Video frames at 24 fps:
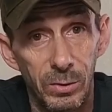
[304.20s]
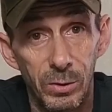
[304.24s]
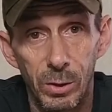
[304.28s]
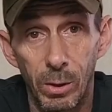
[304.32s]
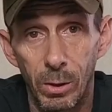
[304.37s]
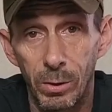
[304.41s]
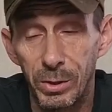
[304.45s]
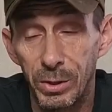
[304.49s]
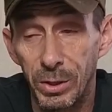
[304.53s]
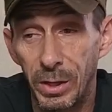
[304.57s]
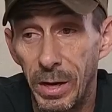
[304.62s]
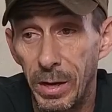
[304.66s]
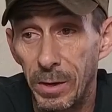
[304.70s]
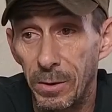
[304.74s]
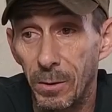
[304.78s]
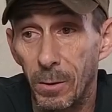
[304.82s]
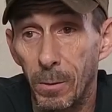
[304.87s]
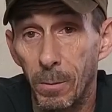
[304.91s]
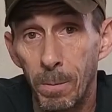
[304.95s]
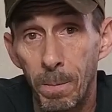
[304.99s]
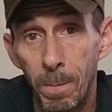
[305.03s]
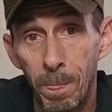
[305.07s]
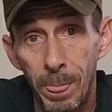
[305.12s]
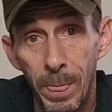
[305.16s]
a charging
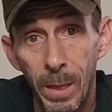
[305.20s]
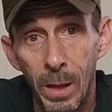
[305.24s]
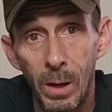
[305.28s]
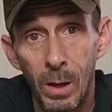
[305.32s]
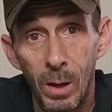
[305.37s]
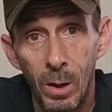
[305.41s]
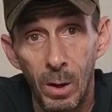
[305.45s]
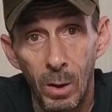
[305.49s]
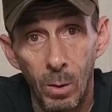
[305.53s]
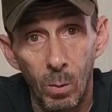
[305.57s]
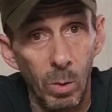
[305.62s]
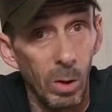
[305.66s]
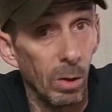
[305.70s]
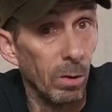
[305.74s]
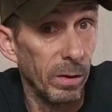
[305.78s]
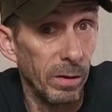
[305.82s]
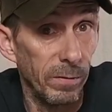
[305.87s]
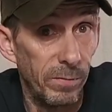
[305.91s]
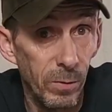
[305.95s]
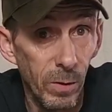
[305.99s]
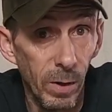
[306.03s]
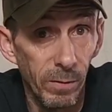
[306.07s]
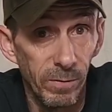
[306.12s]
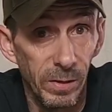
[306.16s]
handle. Well, if
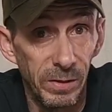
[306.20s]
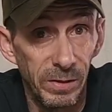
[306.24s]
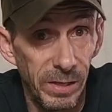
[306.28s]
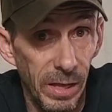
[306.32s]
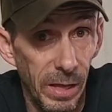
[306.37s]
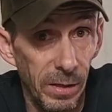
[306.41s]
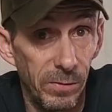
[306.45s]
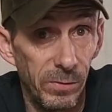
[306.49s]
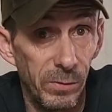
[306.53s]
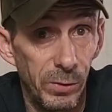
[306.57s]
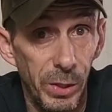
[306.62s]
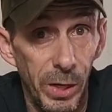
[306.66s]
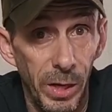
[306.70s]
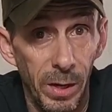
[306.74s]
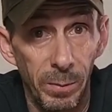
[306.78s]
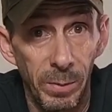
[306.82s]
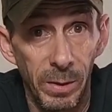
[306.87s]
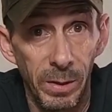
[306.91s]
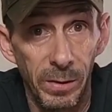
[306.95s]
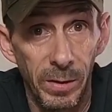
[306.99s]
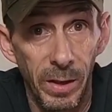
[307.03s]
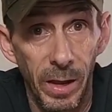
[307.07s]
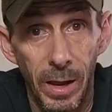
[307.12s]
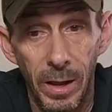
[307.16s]
you have a death jam
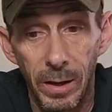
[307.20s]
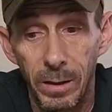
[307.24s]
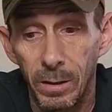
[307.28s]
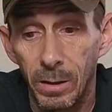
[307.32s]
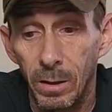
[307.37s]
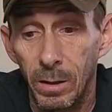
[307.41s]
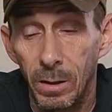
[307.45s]
in that,